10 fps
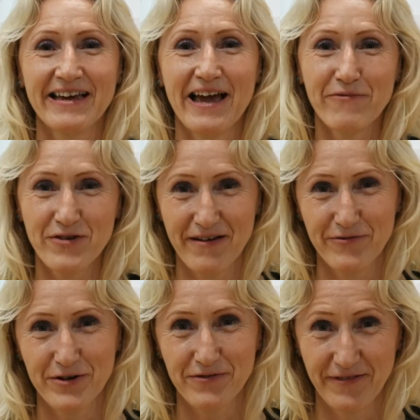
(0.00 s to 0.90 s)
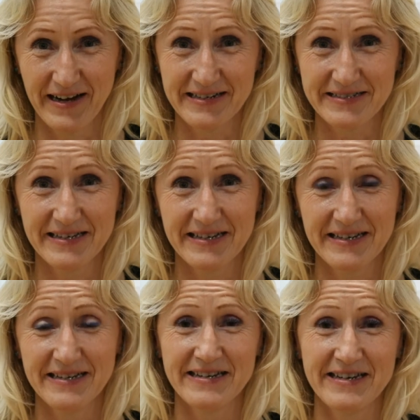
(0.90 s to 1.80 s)
Have you ever felt
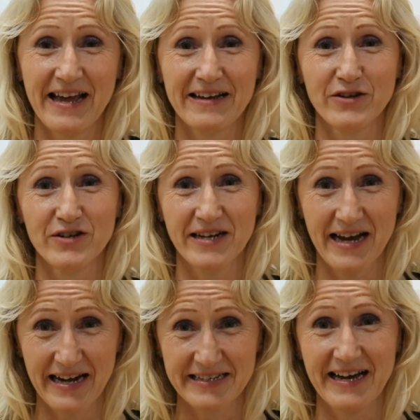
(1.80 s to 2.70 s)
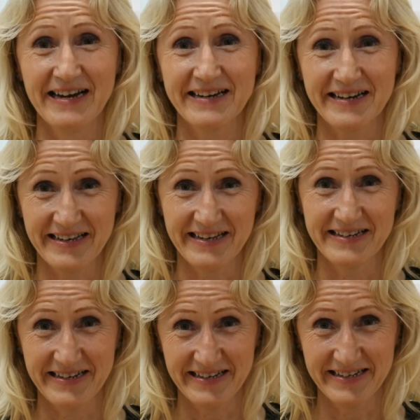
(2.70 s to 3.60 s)
that your eyes are really,
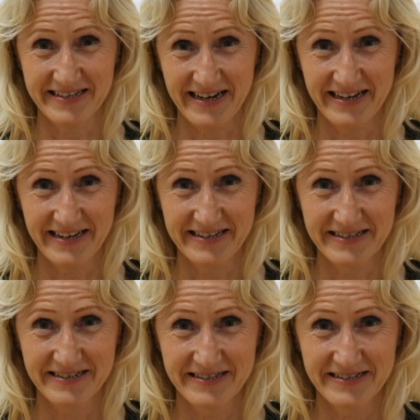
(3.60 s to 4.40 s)
really tired?